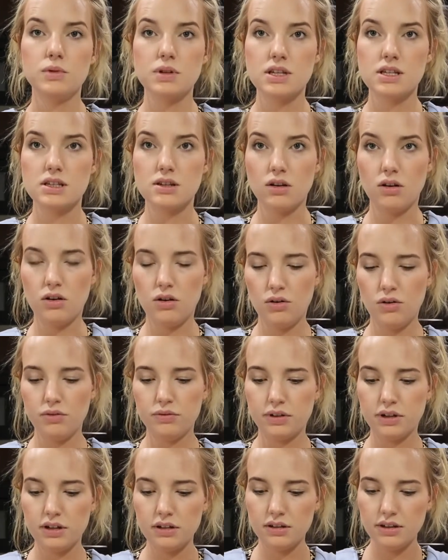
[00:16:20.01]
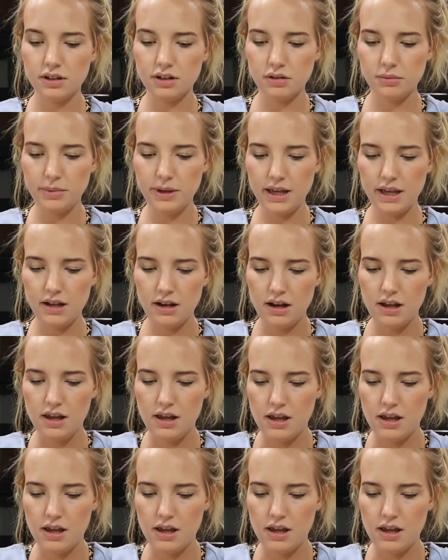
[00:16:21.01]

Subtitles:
was over a little bit.